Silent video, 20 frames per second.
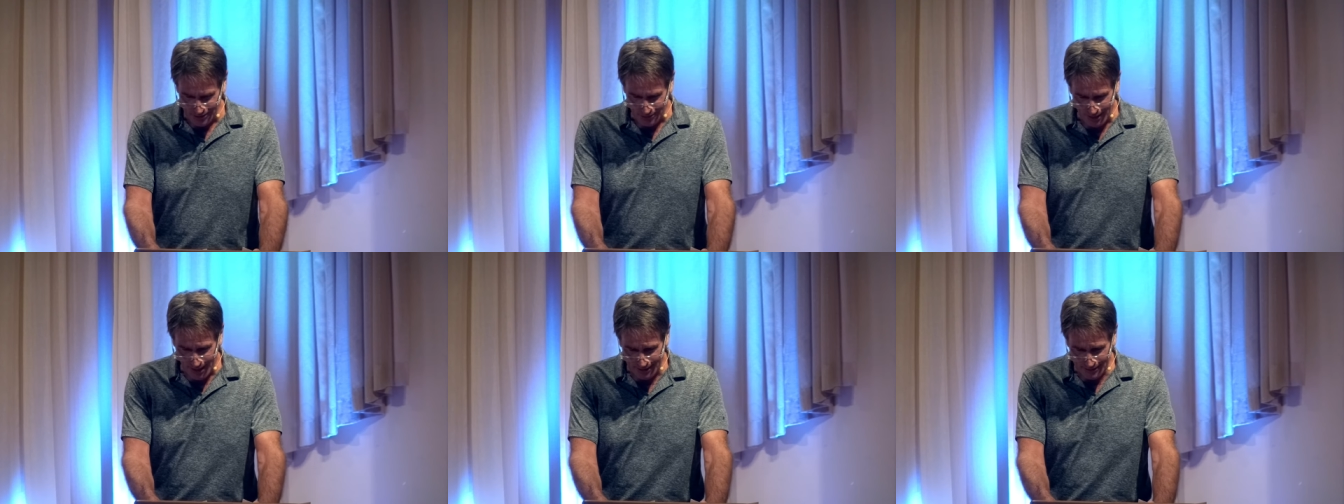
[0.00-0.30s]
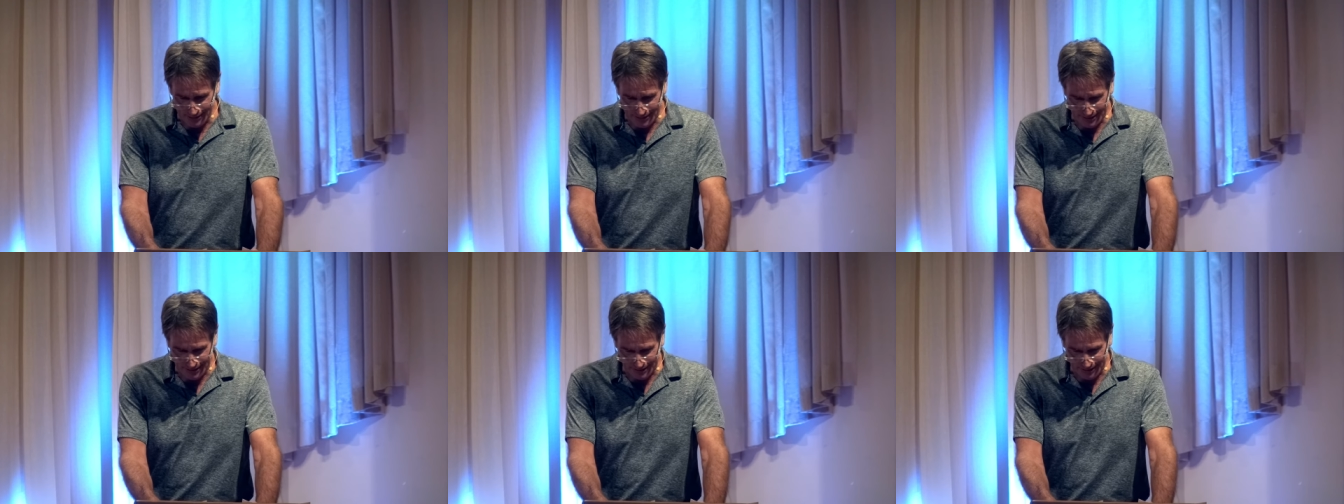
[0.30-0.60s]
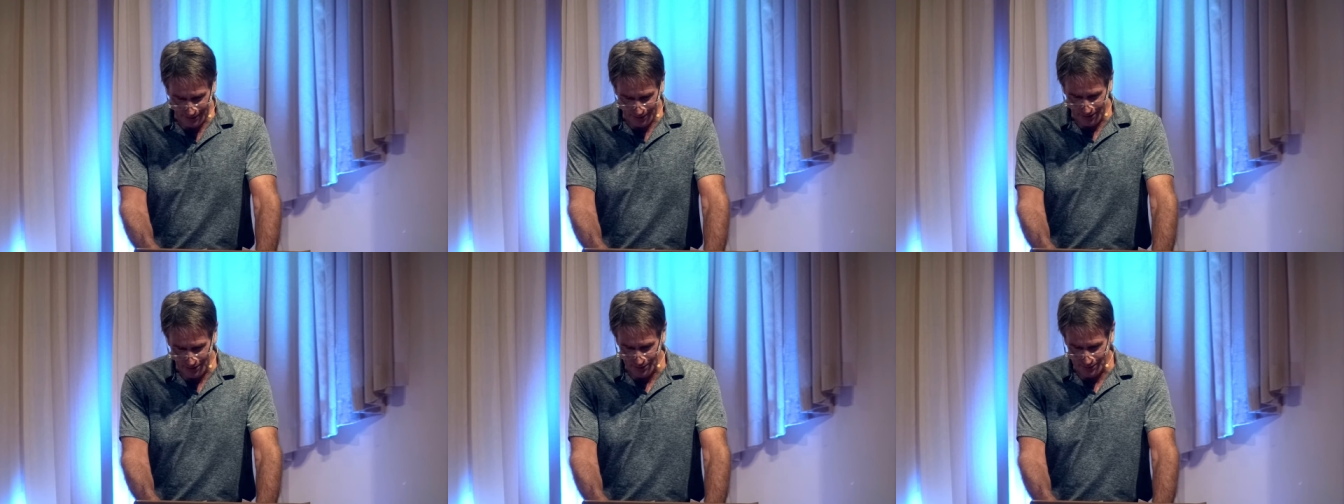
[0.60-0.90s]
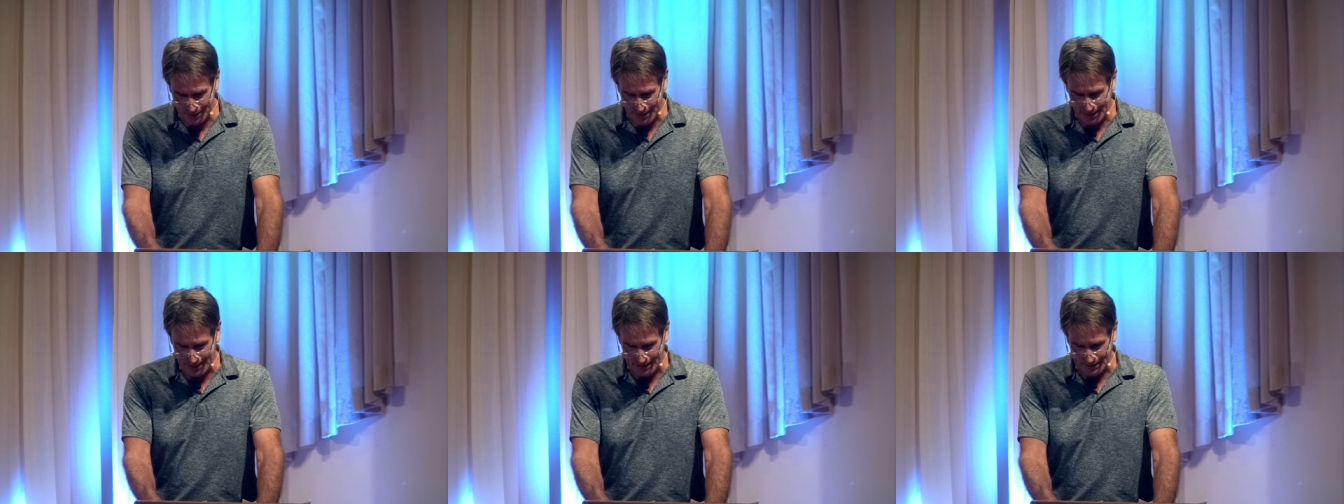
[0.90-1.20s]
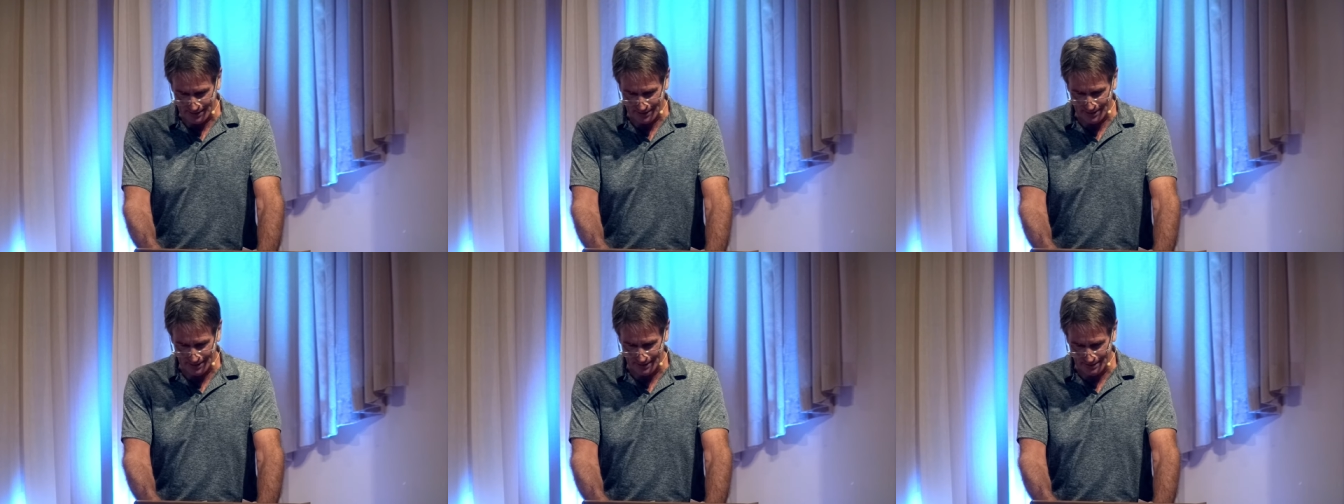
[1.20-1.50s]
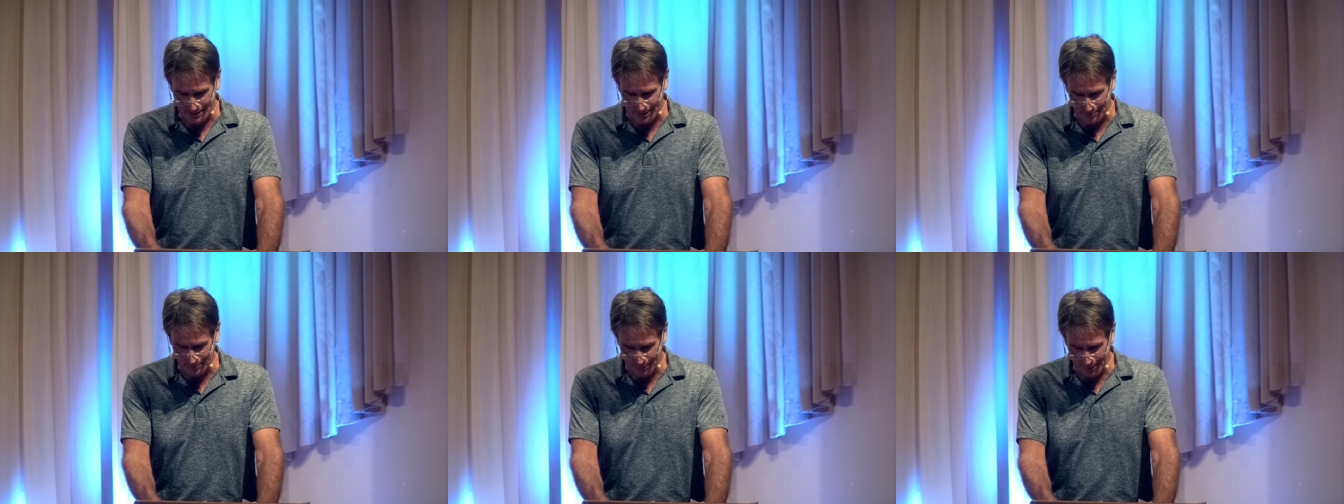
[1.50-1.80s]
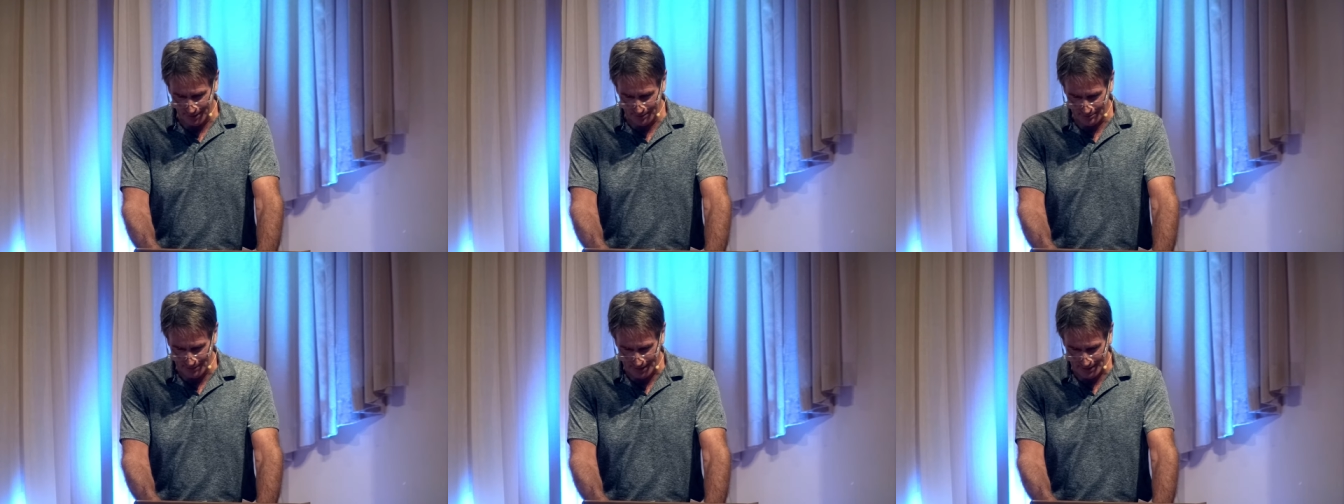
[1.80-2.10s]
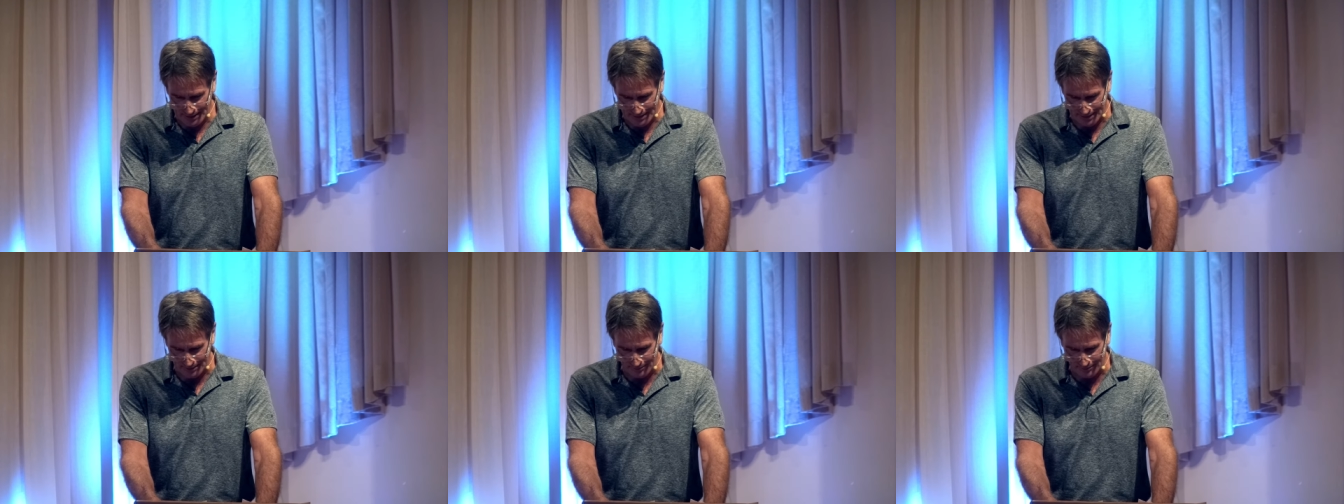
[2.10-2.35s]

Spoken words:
And trying to clear your decks simply makes